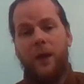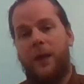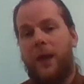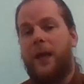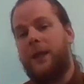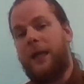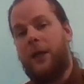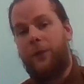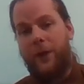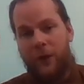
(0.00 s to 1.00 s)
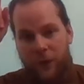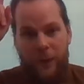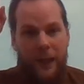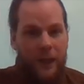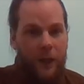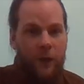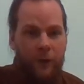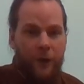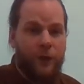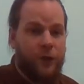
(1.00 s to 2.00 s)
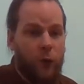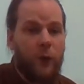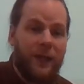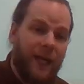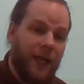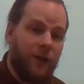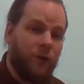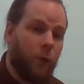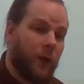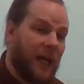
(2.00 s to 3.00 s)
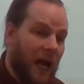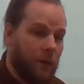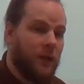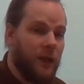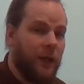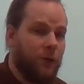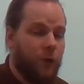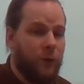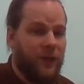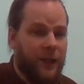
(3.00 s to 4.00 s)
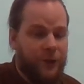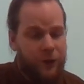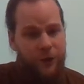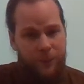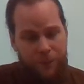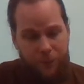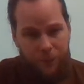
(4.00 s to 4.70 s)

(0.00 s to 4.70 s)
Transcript: Okay, now this right here is shorthand or calculator notation.